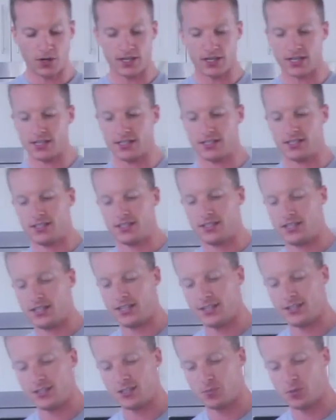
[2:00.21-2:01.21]
put in a
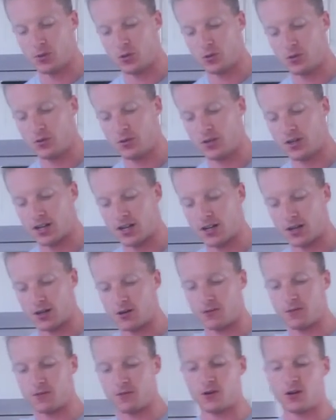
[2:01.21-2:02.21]
teaspoon
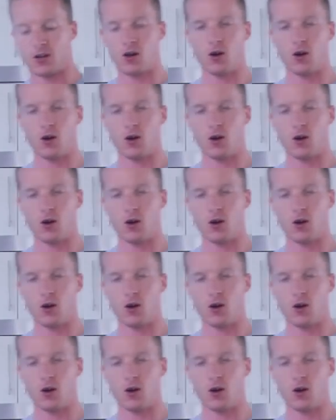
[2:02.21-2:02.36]
of